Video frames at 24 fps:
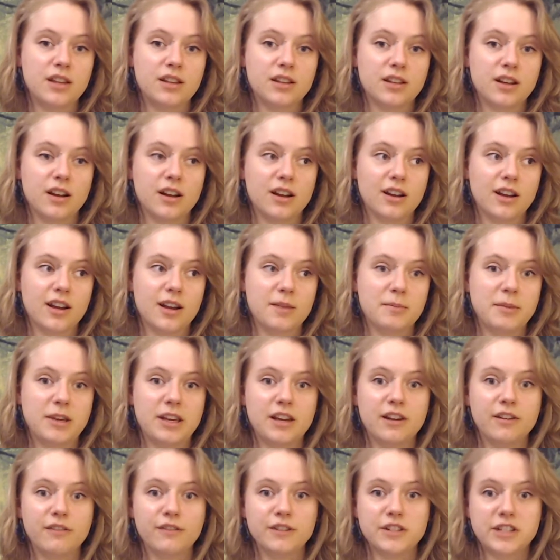are coming
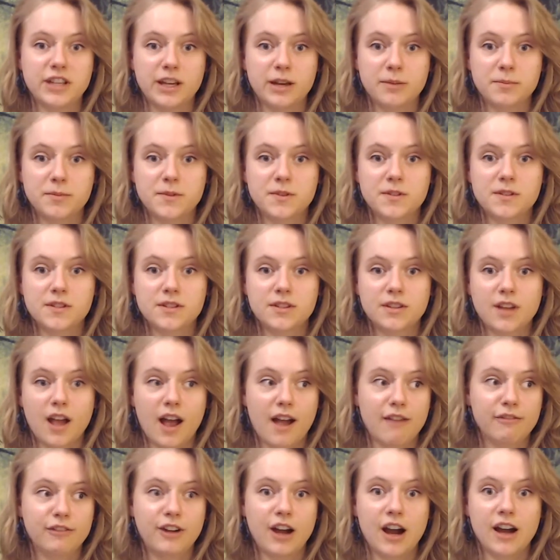here for tips.
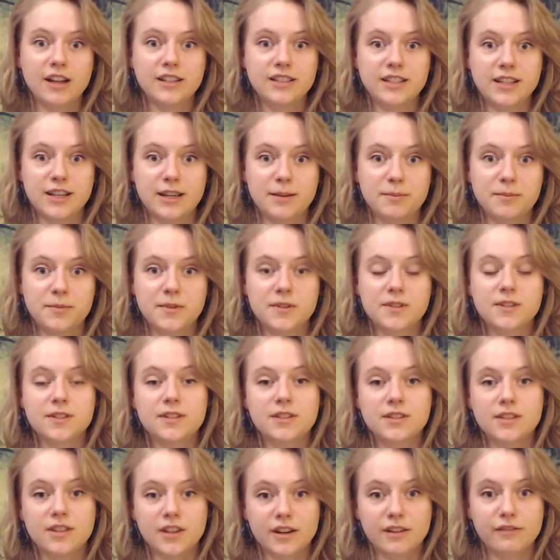I've got tips.
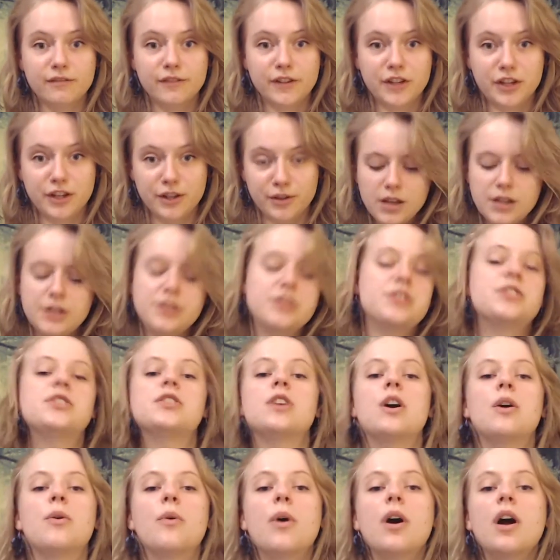They're for you.
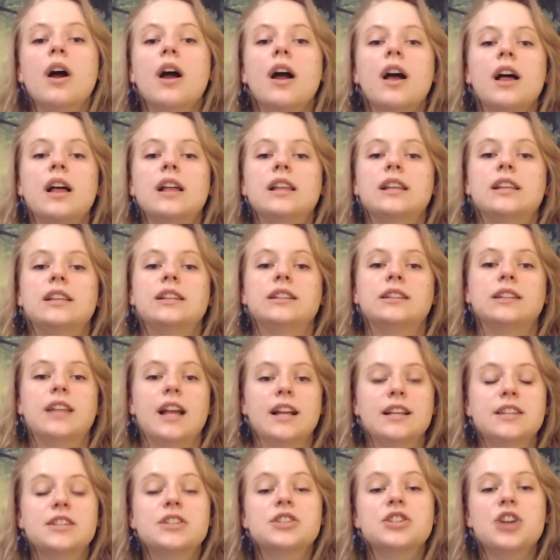So
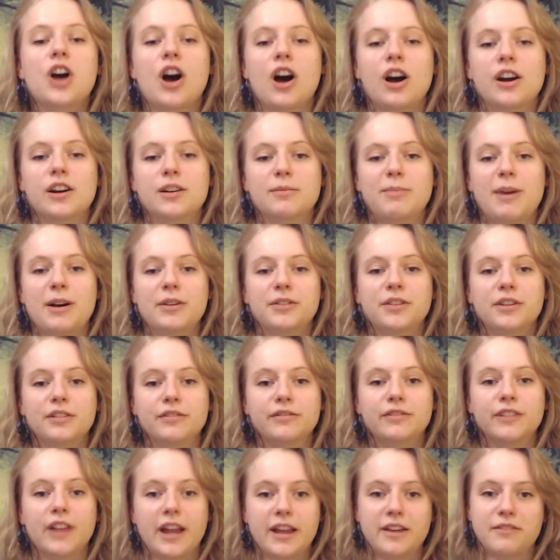let's talk about the
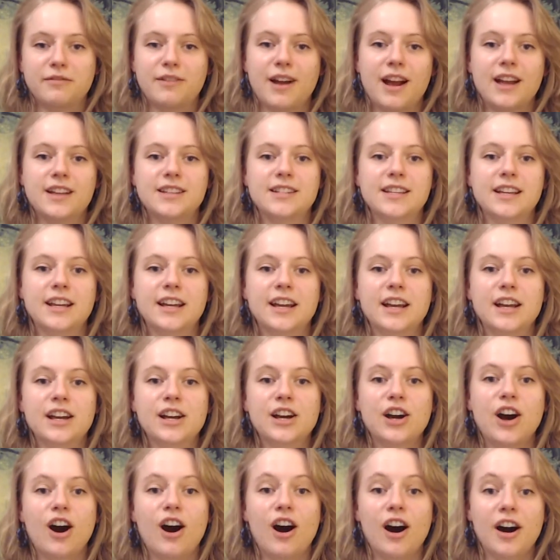Flight Rising
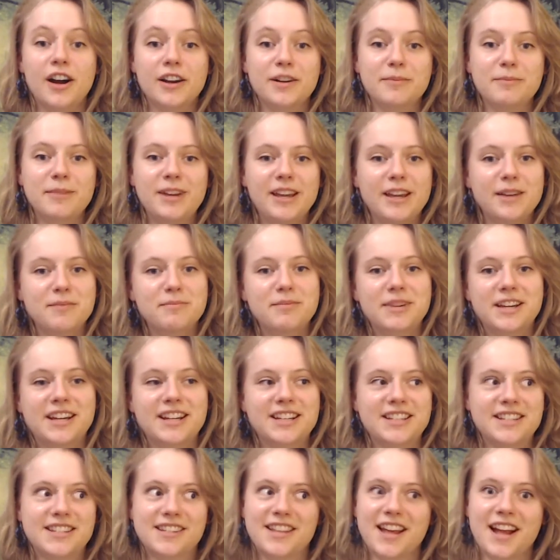economy,
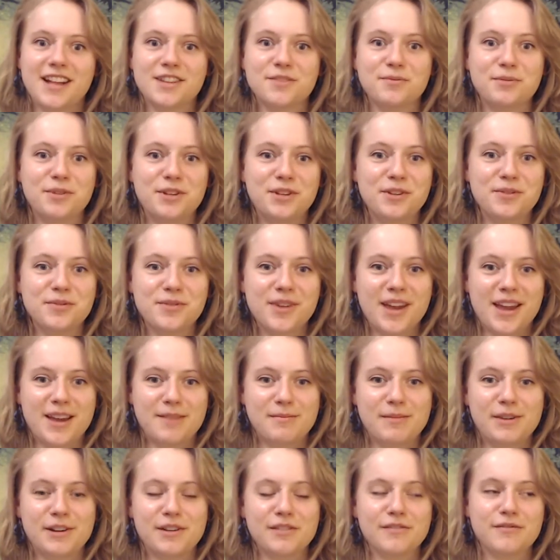because that's what you came
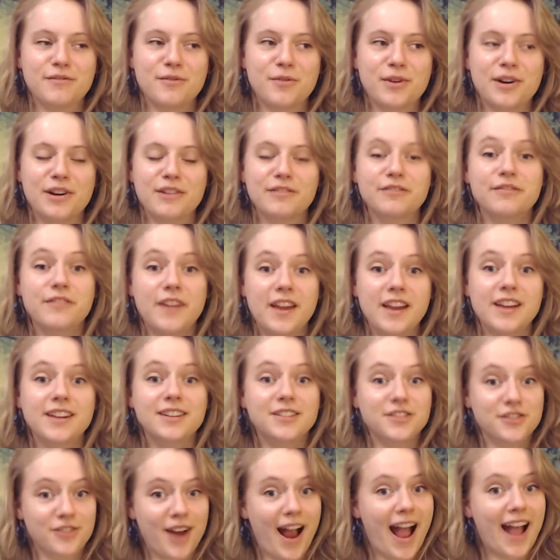here for, a fake
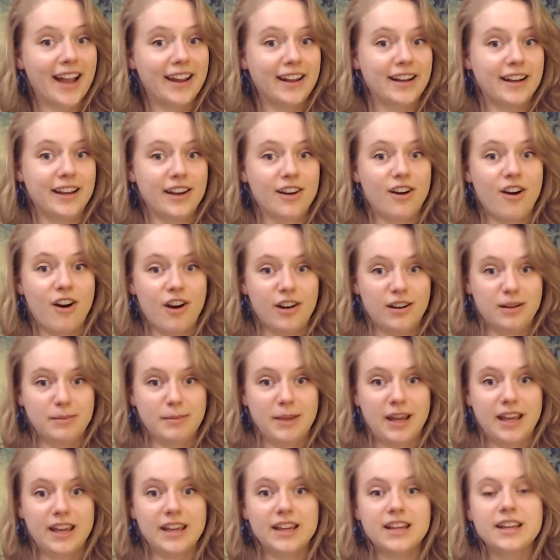dragon
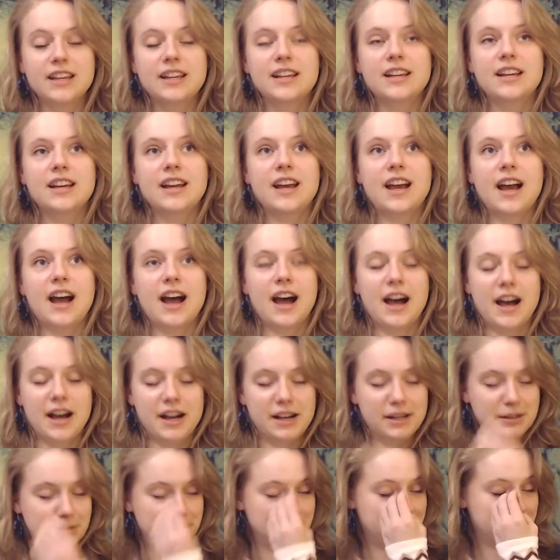economy.
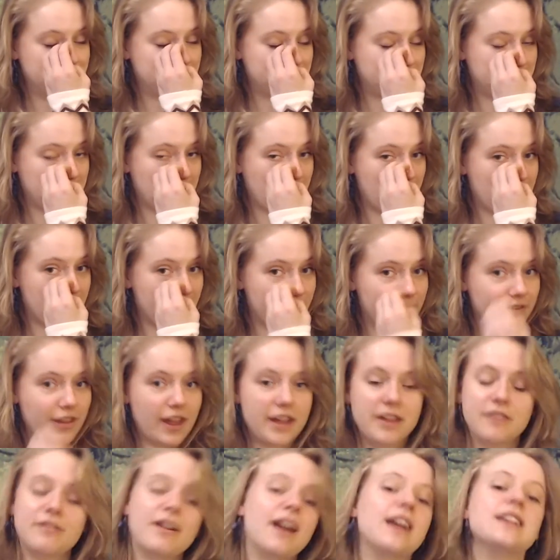The
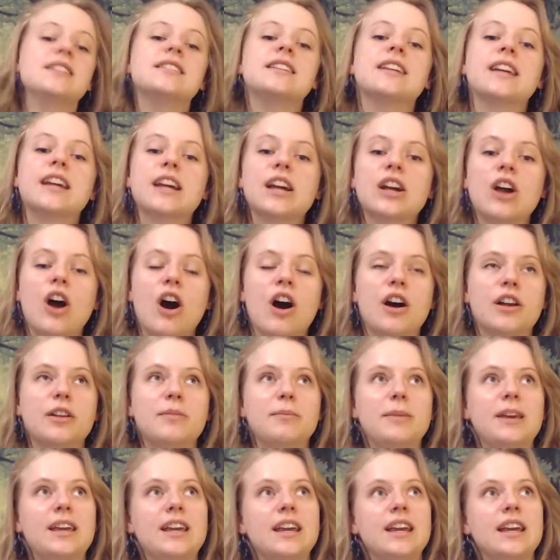Flight Rising
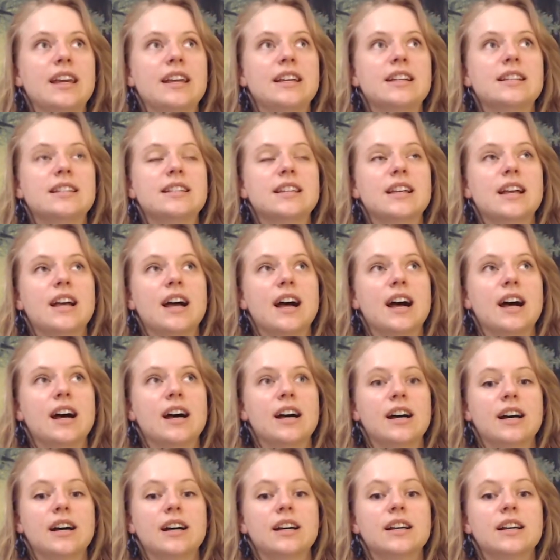economy is, I